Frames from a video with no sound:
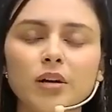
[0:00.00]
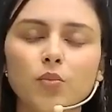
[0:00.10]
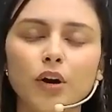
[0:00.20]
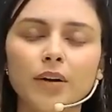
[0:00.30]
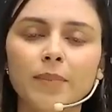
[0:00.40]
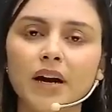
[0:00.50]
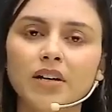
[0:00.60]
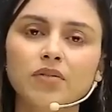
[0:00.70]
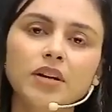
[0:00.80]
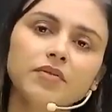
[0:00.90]
point
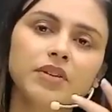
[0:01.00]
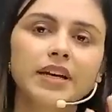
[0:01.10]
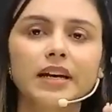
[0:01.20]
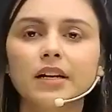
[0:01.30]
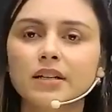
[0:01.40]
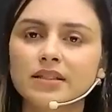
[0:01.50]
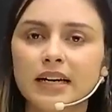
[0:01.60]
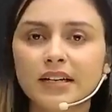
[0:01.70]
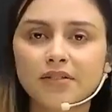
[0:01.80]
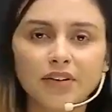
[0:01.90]
part 1. We can
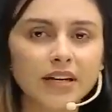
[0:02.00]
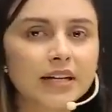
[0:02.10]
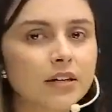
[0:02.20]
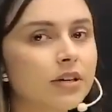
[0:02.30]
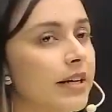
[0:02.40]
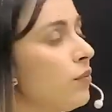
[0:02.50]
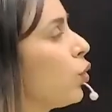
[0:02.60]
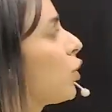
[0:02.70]
understand it very clearly. What